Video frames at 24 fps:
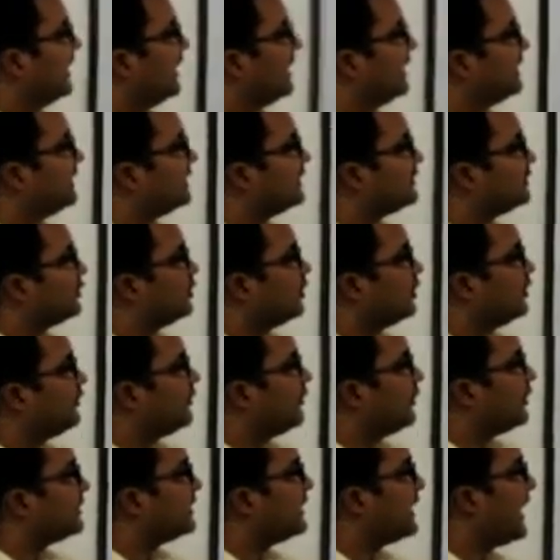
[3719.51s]
It is good
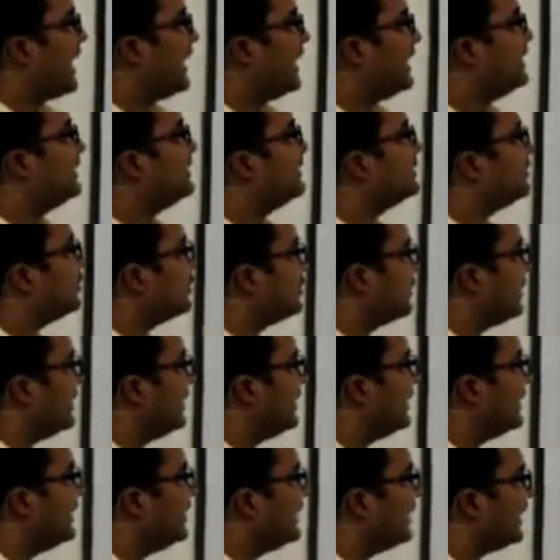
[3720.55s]
for the analyst to
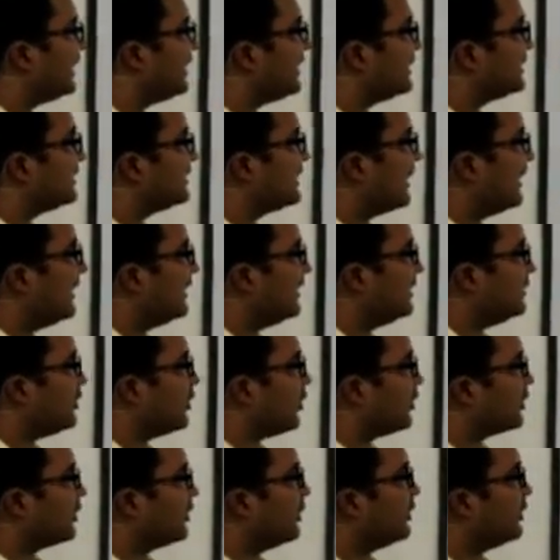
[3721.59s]
clearly understand and